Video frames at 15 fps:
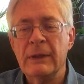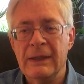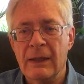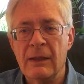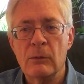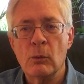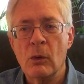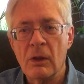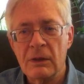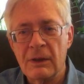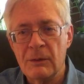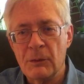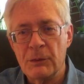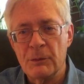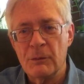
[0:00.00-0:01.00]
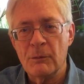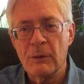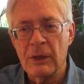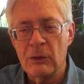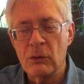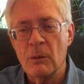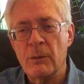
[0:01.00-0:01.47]
didn't walk in, he was in
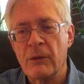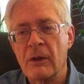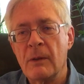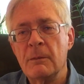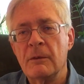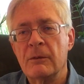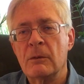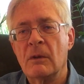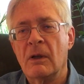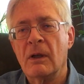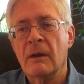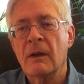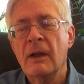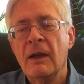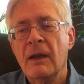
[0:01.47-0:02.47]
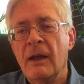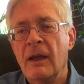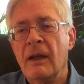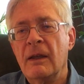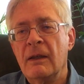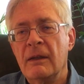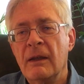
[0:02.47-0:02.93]
my group therapy for a while,
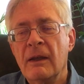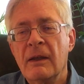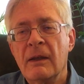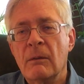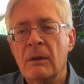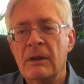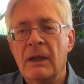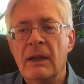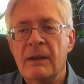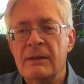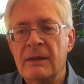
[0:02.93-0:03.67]
and one day